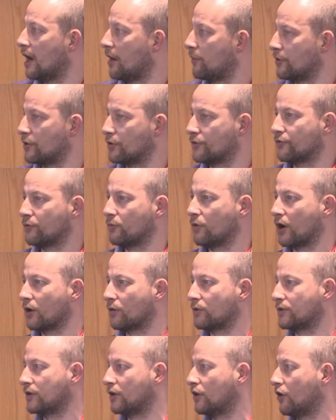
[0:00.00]
We also
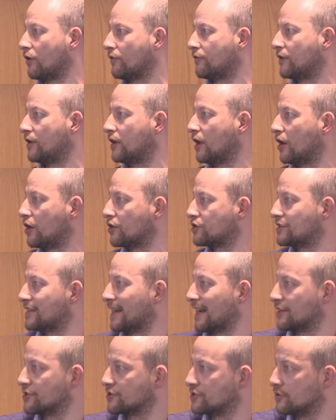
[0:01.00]
work with a lot of the large
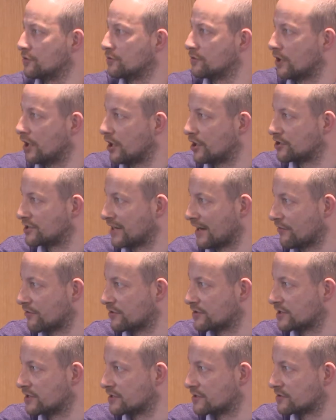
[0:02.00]
national
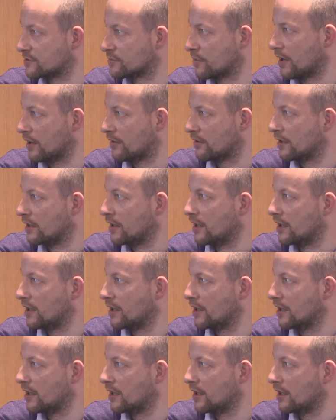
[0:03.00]
charities as well.